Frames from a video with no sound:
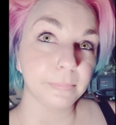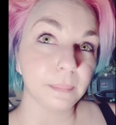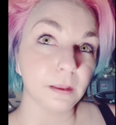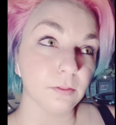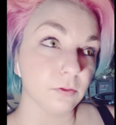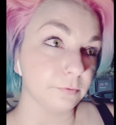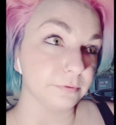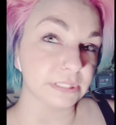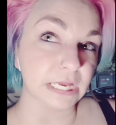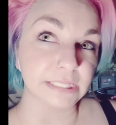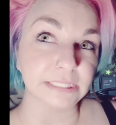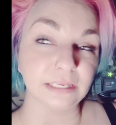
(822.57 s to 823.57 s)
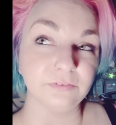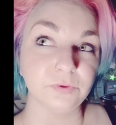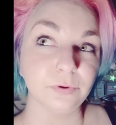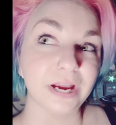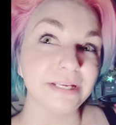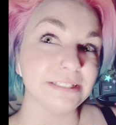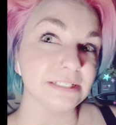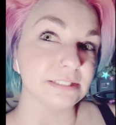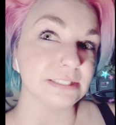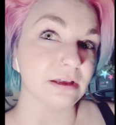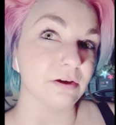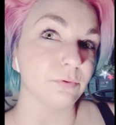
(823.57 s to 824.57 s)
Along with that, they give you ideas
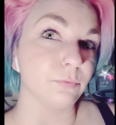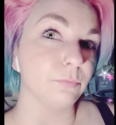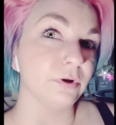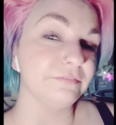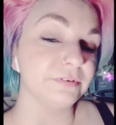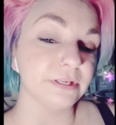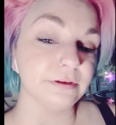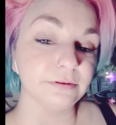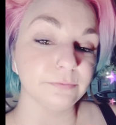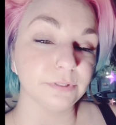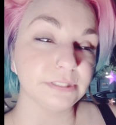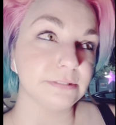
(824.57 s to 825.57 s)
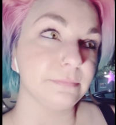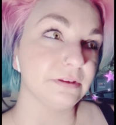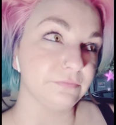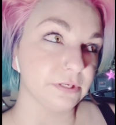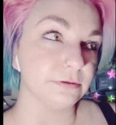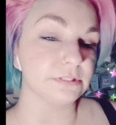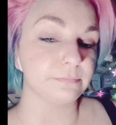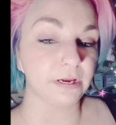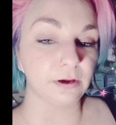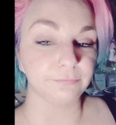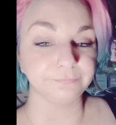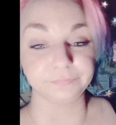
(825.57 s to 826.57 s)
on what to make videos
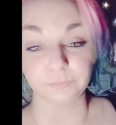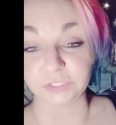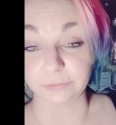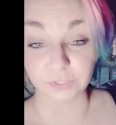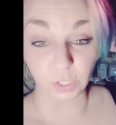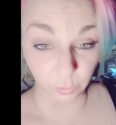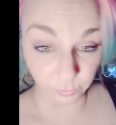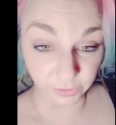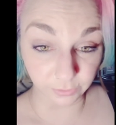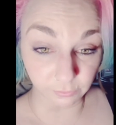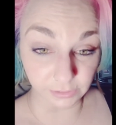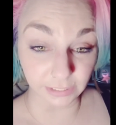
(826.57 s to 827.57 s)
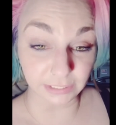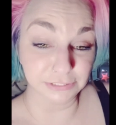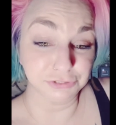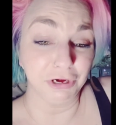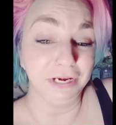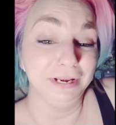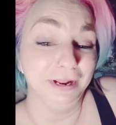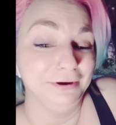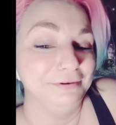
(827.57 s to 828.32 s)
about, which I'm totally going against right now.